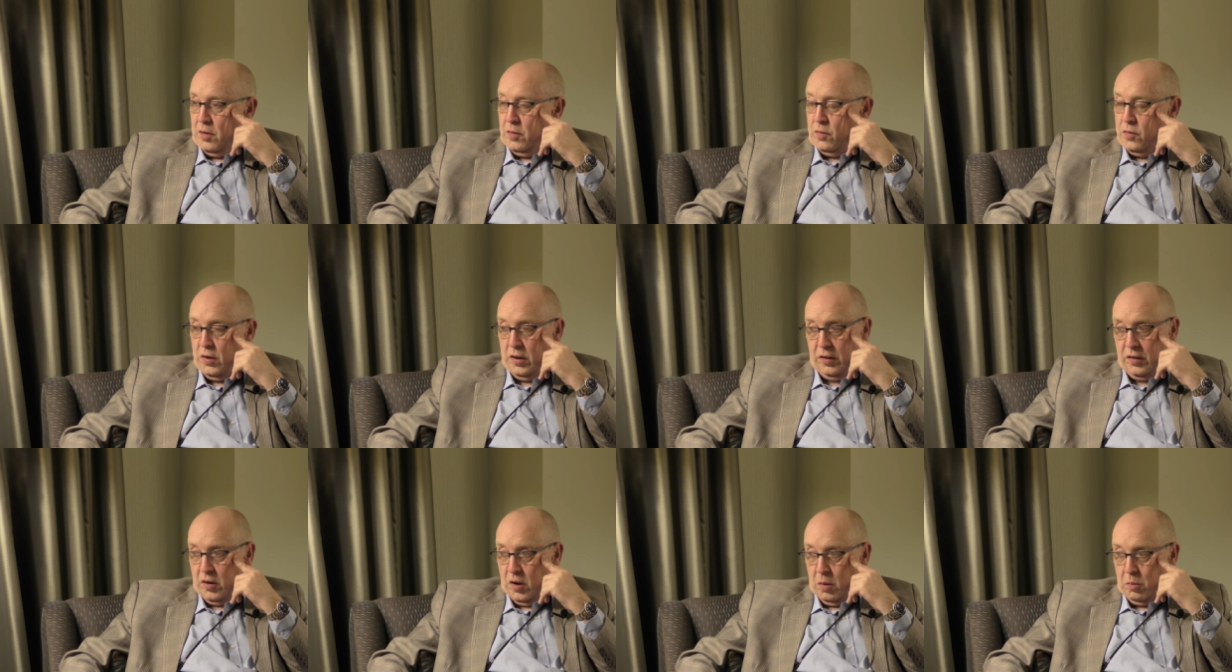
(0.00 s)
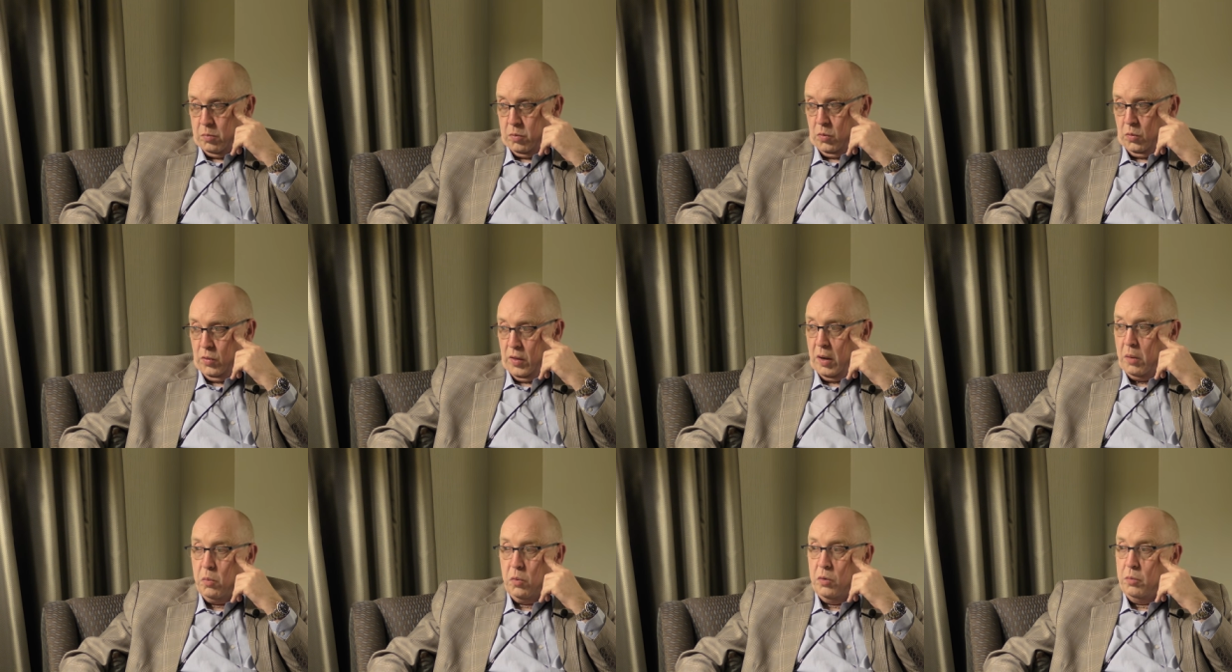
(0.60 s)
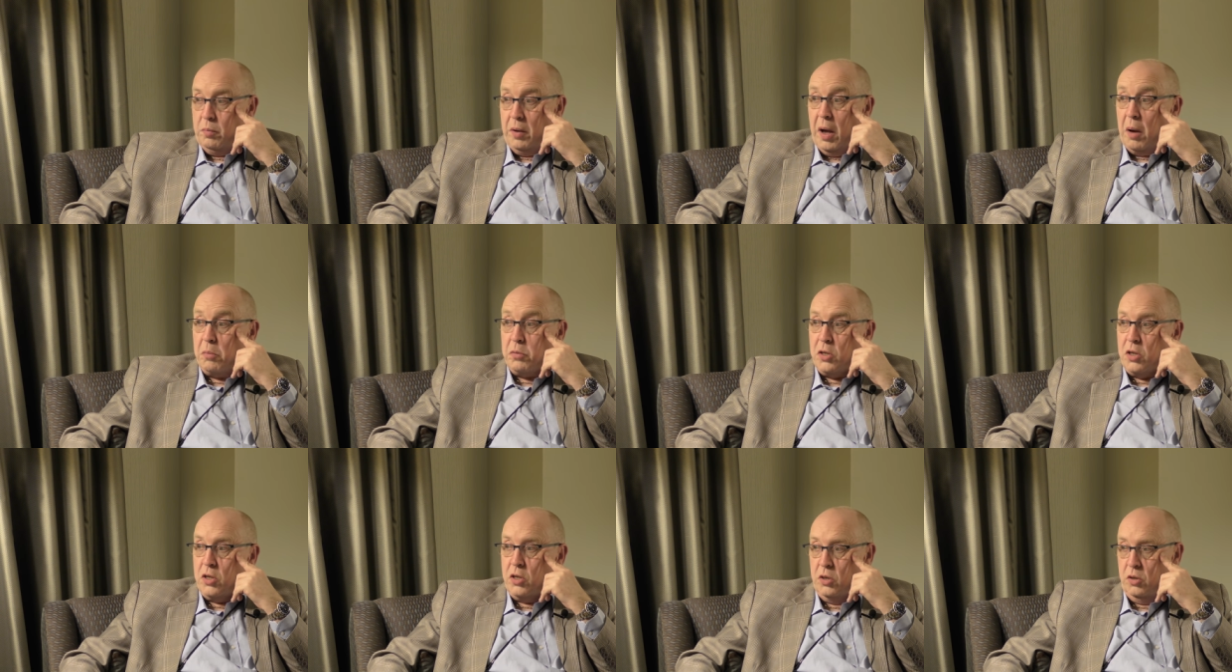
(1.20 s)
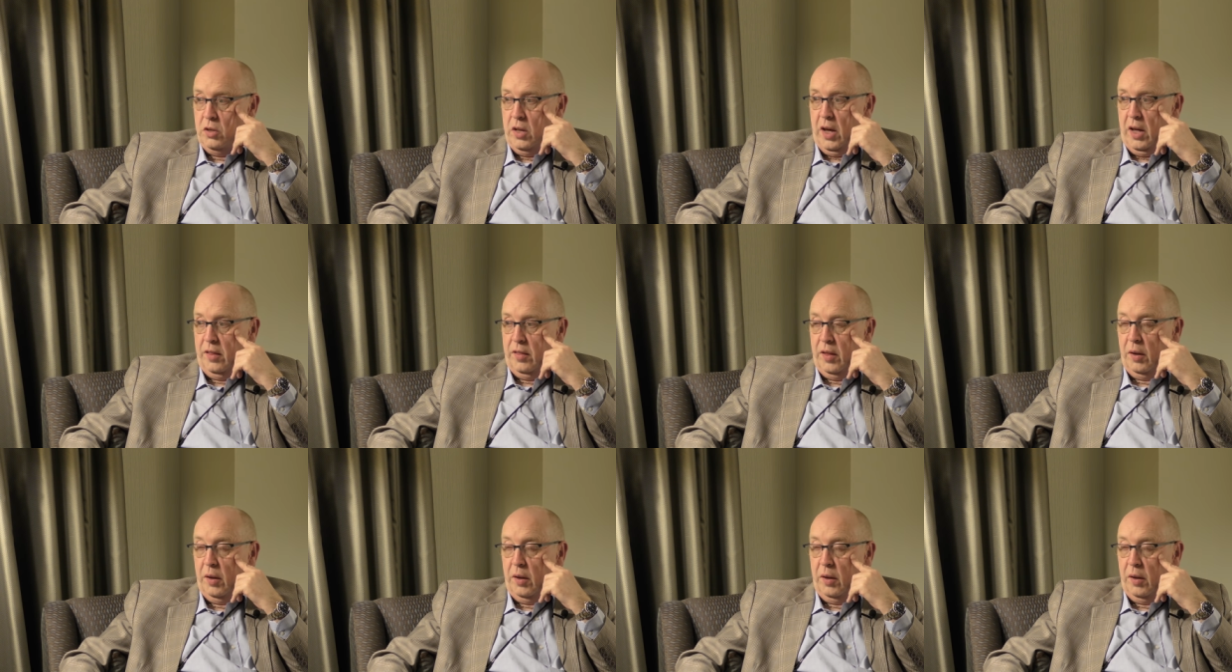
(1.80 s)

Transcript: for example. They wouldn't be able to do that.